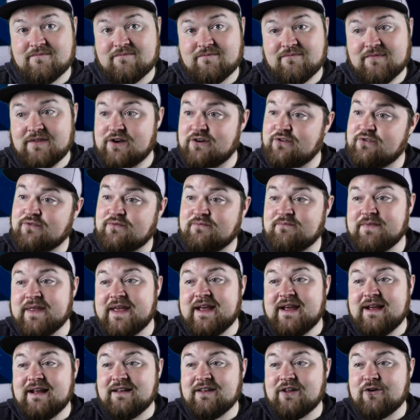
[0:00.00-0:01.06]
Little
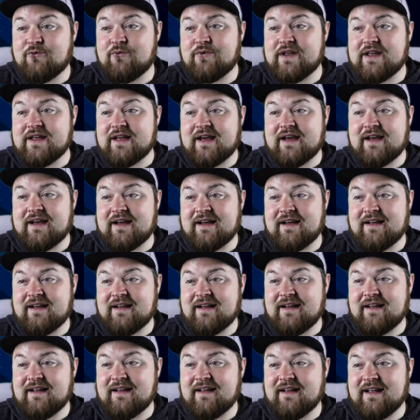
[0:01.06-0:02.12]
wee
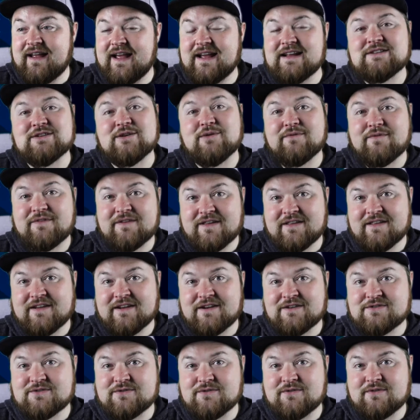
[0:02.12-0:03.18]
heads up for you there,
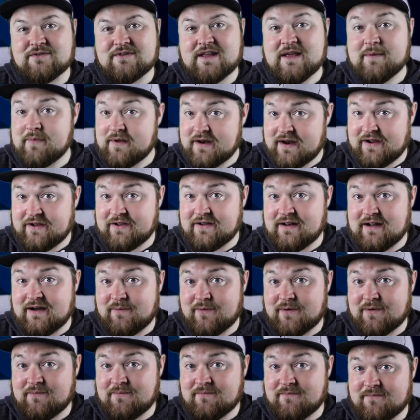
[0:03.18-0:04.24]
so keep an eye on that
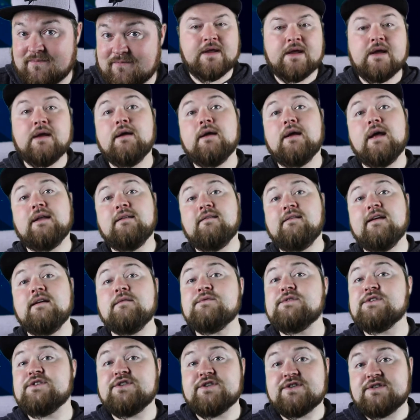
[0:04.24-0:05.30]
one. In terms
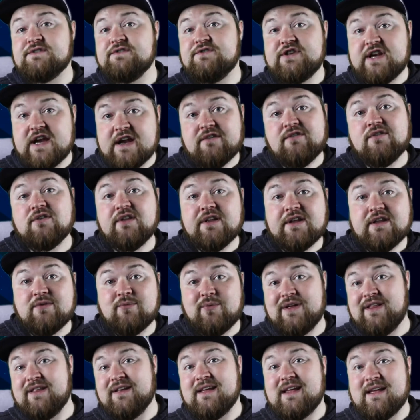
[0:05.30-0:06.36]
of just generally the way
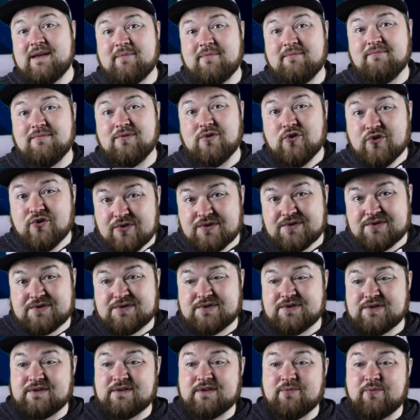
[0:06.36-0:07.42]
the game looks
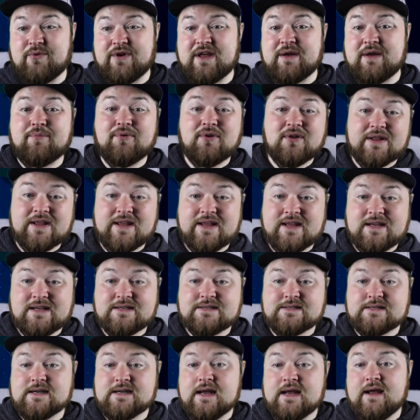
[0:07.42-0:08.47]
and the way it
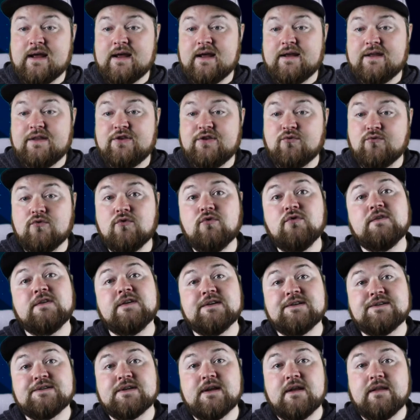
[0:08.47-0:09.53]
plays, you'll
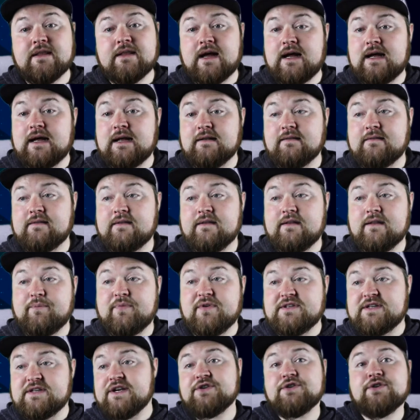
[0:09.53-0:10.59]
notice that
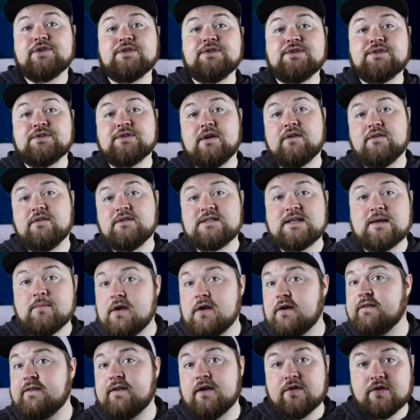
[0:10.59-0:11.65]
positions, similar
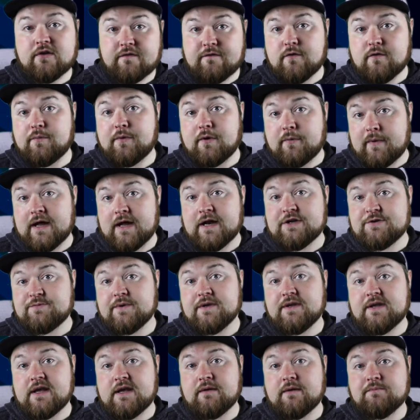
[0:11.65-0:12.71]
to other football management
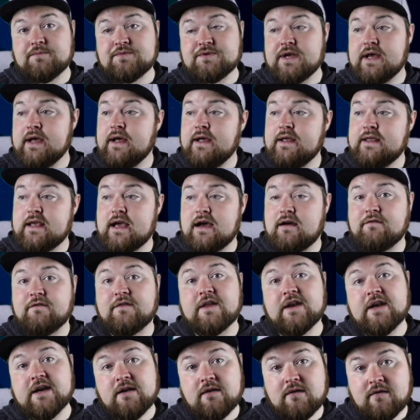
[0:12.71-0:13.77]
games, you have
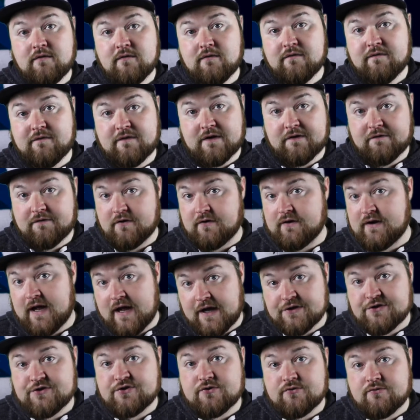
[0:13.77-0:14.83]
green for if they're
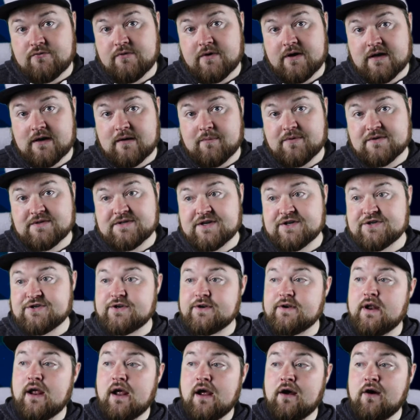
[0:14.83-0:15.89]
natural in a position,
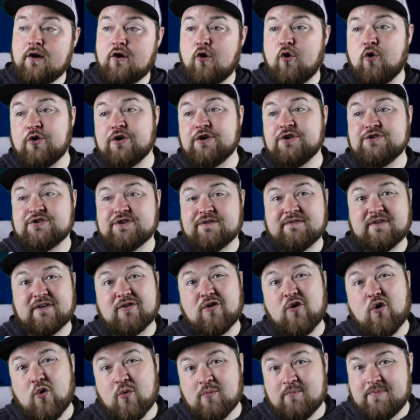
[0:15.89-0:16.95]
orange if they're
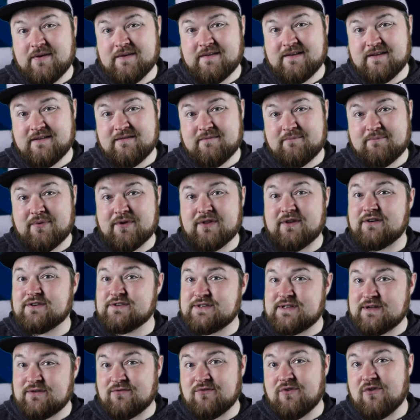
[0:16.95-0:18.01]
competent but they're
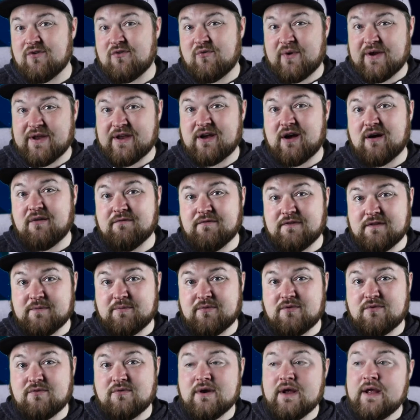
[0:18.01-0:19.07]
still not quite
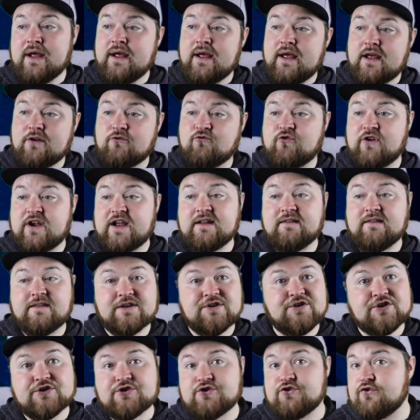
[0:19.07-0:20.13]
comfortable, and red they
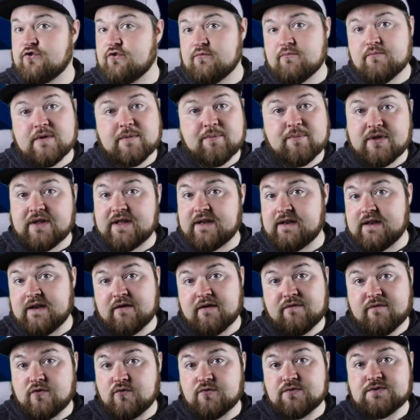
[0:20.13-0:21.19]
just shouldn't be playing there
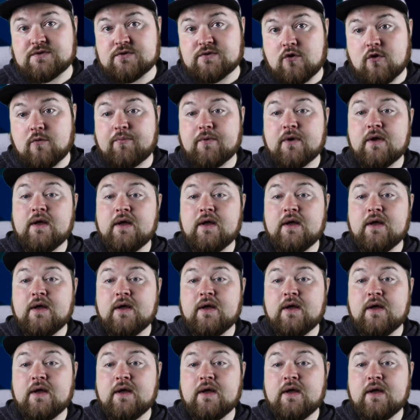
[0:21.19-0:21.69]
full stop.